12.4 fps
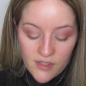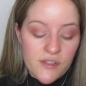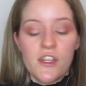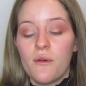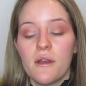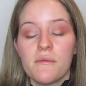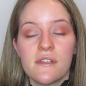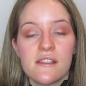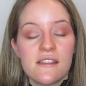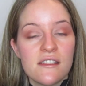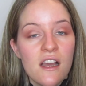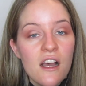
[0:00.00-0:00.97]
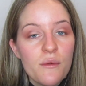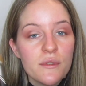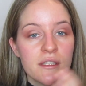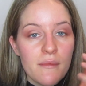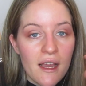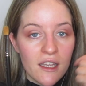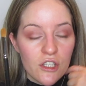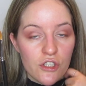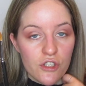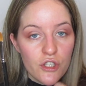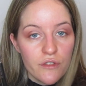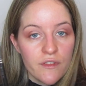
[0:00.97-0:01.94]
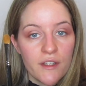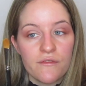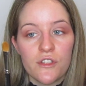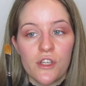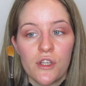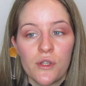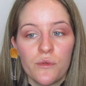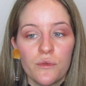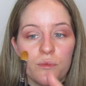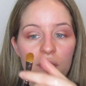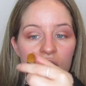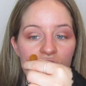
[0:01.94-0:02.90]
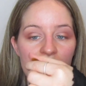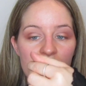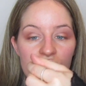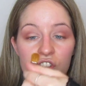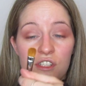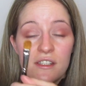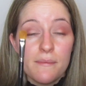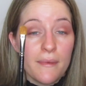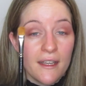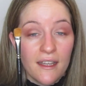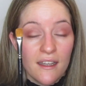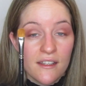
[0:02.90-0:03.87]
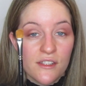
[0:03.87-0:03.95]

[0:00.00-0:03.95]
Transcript: So I'm going to start with the MAC 252, which is just bigger,